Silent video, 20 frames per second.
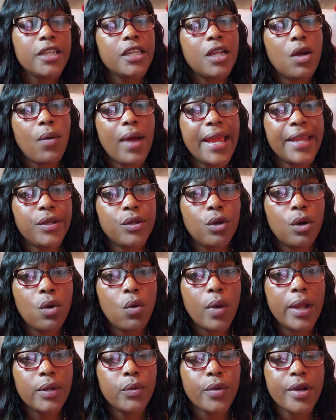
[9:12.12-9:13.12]
Now, I know
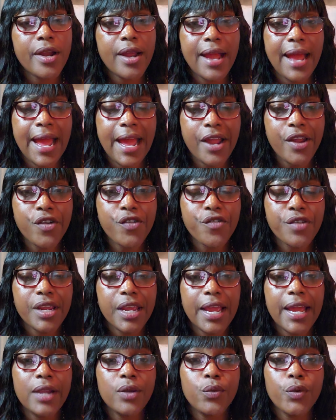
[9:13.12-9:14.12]
when we're
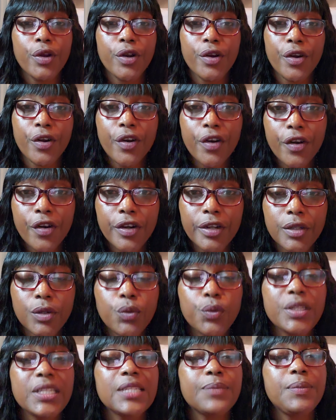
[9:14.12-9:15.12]
angry and we're hurt,
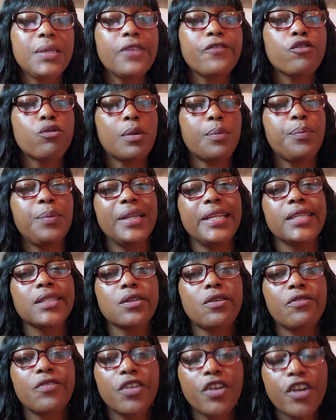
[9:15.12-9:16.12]
we speak from a
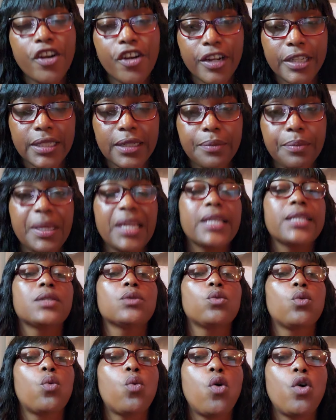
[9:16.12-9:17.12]
place of hurt
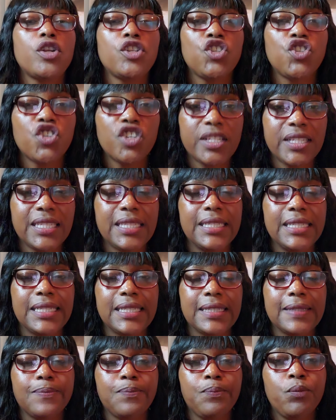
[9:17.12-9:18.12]
because we want
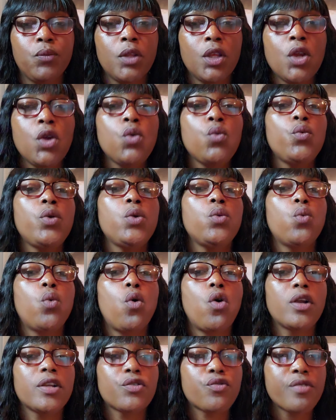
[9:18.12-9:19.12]
justice, we
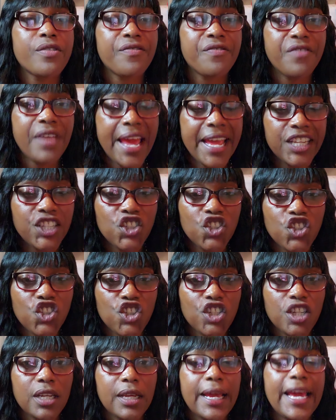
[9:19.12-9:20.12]
want
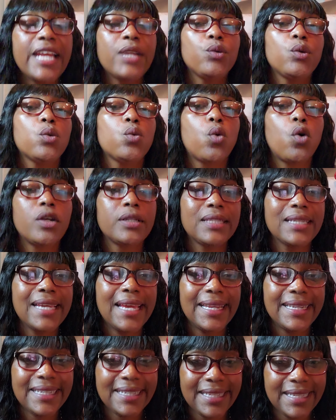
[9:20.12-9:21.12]
revenge, and we want to
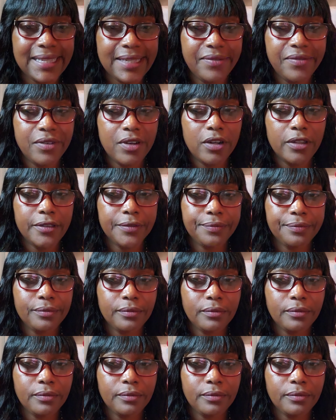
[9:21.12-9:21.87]
get even.